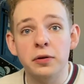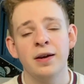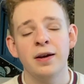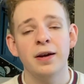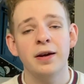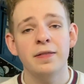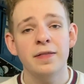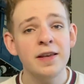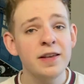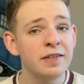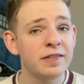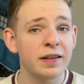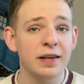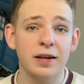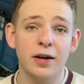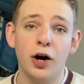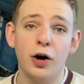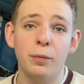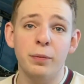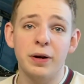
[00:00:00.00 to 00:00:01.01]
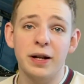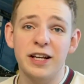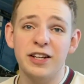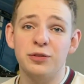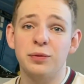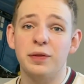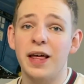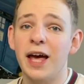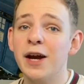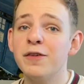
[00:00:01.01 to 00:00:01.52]
This then culminates
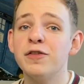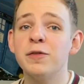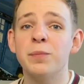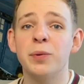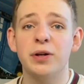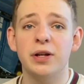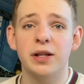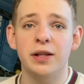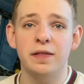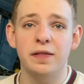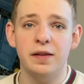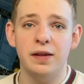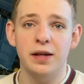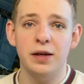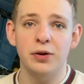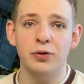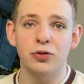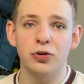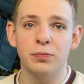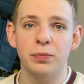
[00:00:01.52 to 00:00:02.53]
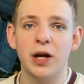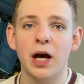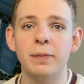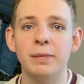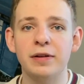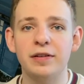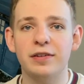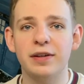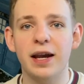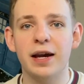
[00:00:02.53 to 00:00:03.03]
with everybody in the year group
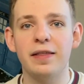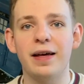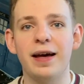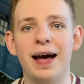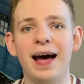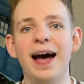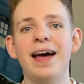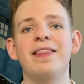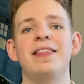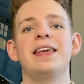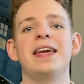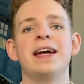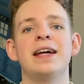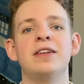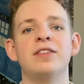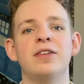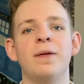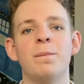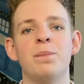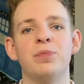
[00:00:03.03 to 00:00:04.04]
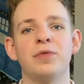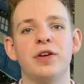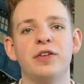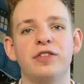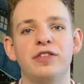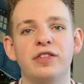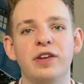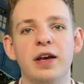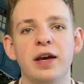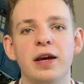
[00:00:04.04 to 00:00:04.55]
coming together at the end to
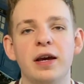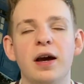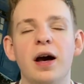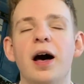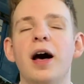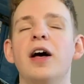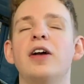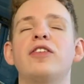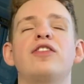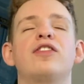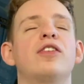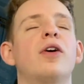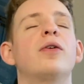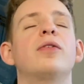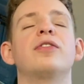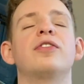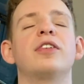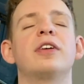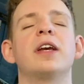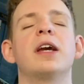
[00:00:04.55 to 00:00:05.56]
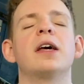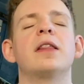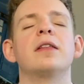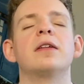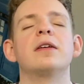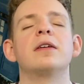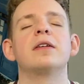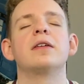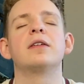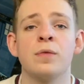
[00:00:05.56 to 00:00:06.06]
sing a song together.
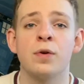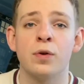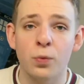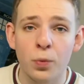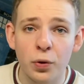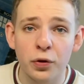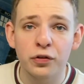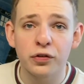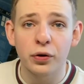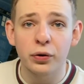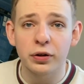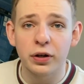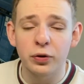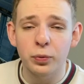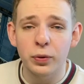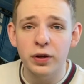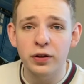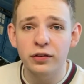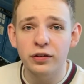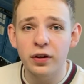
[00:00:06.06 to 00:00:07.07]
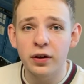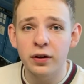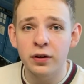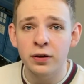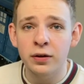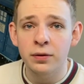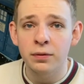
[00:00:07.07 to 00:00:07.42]
What song did we sing?